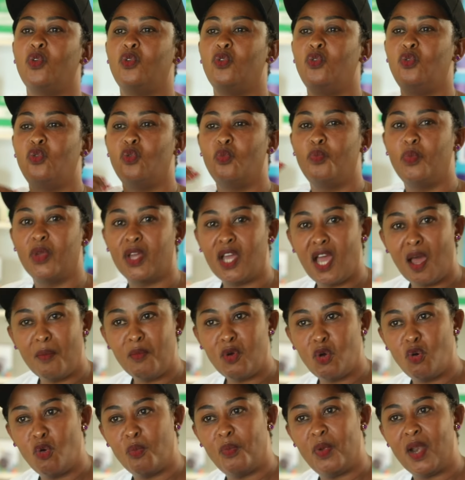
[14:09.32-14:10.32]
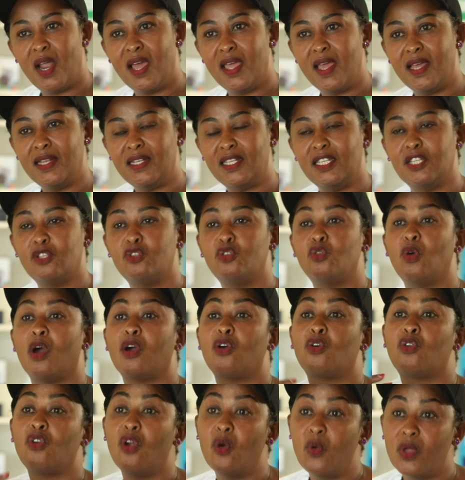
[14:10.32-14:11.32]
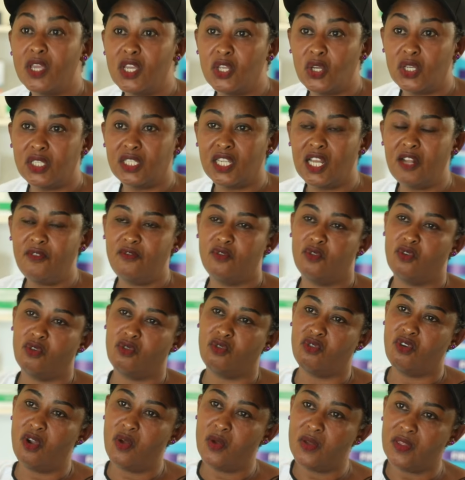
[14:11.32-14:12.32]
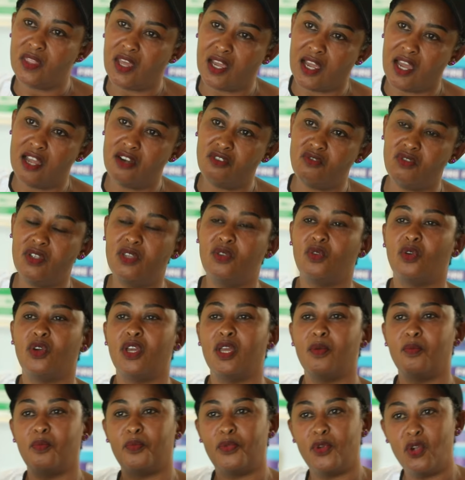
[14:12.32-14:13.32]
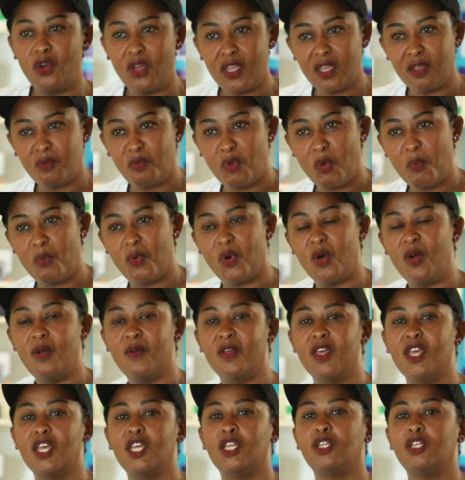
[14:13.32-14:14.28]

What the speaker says: you become compliant, you are growing yourself, you're growing the country, you're employing people.